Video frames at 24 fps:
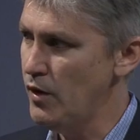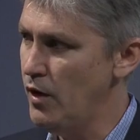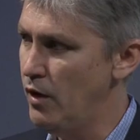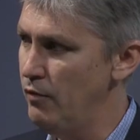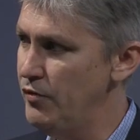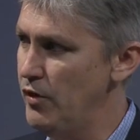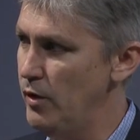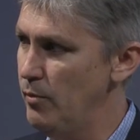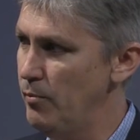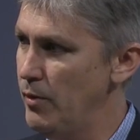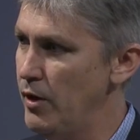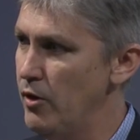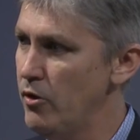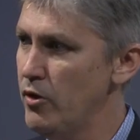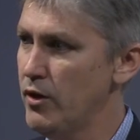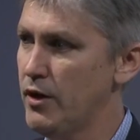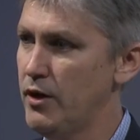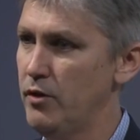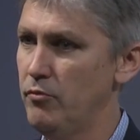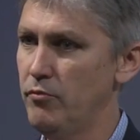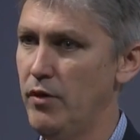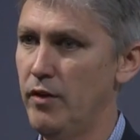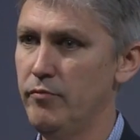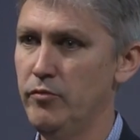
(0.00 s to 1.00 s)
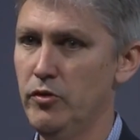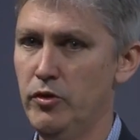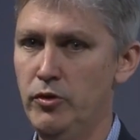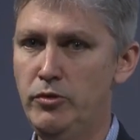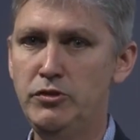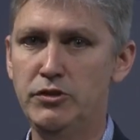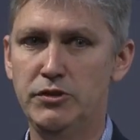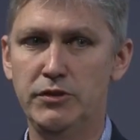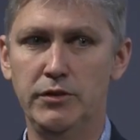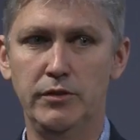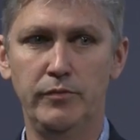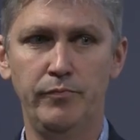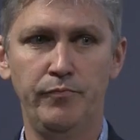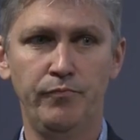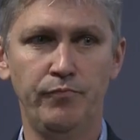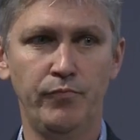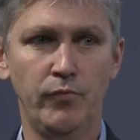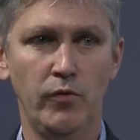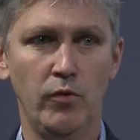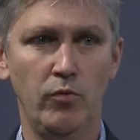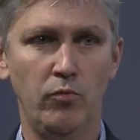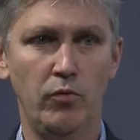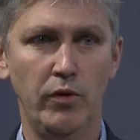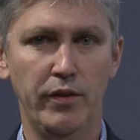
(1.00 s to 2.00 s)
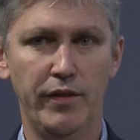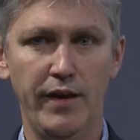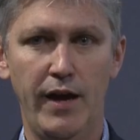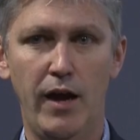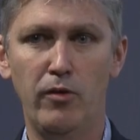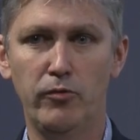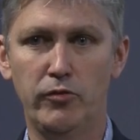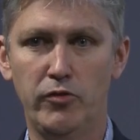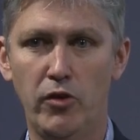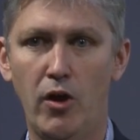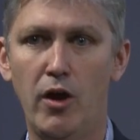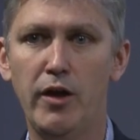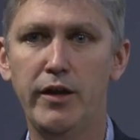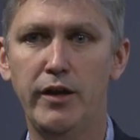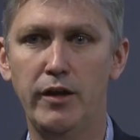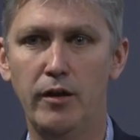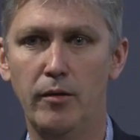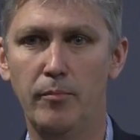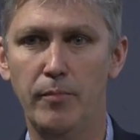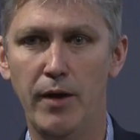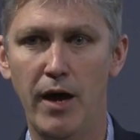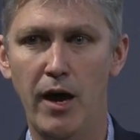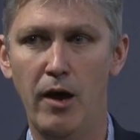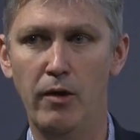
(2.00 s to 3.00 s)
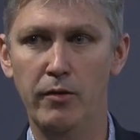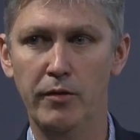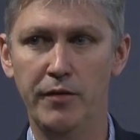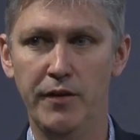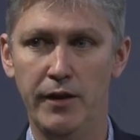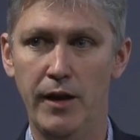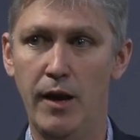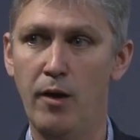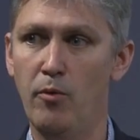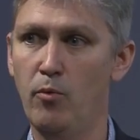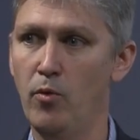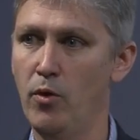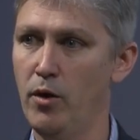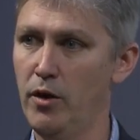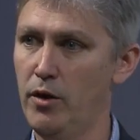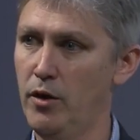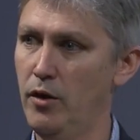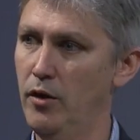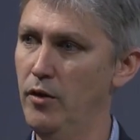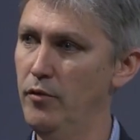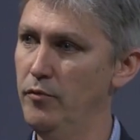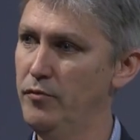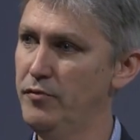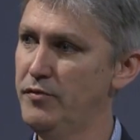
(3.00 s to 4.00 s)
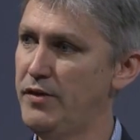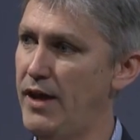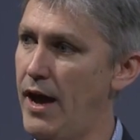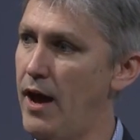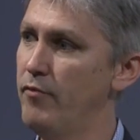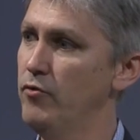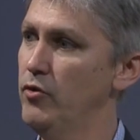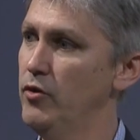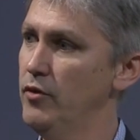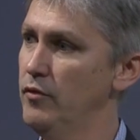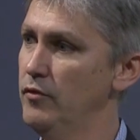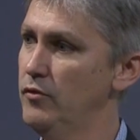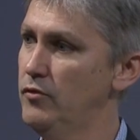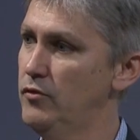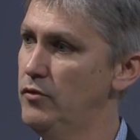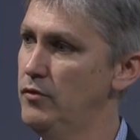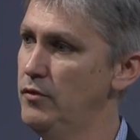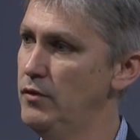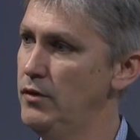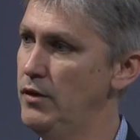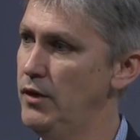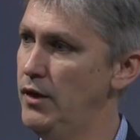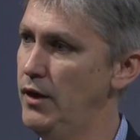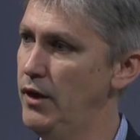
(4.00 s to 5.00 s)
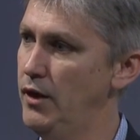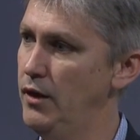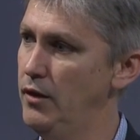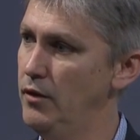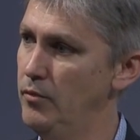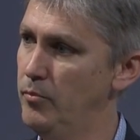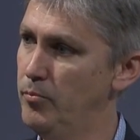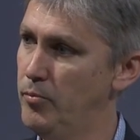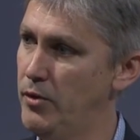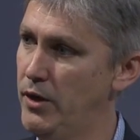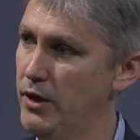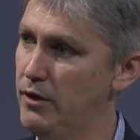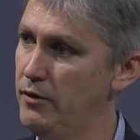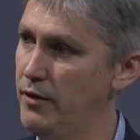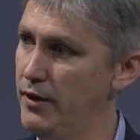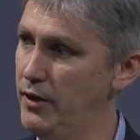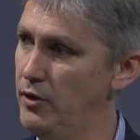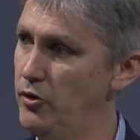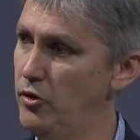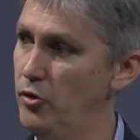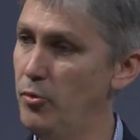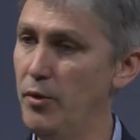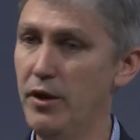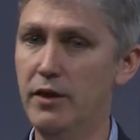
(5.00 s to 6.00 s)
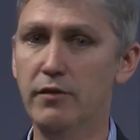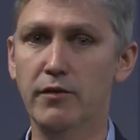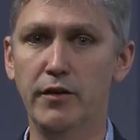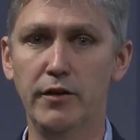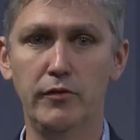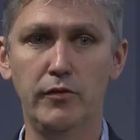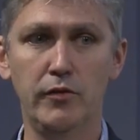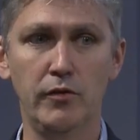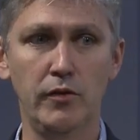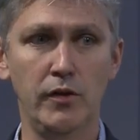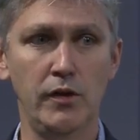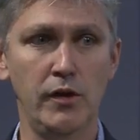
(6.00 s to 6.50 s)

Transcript: of the American Revolution without talking about the network of taverns, in, particularly in New England.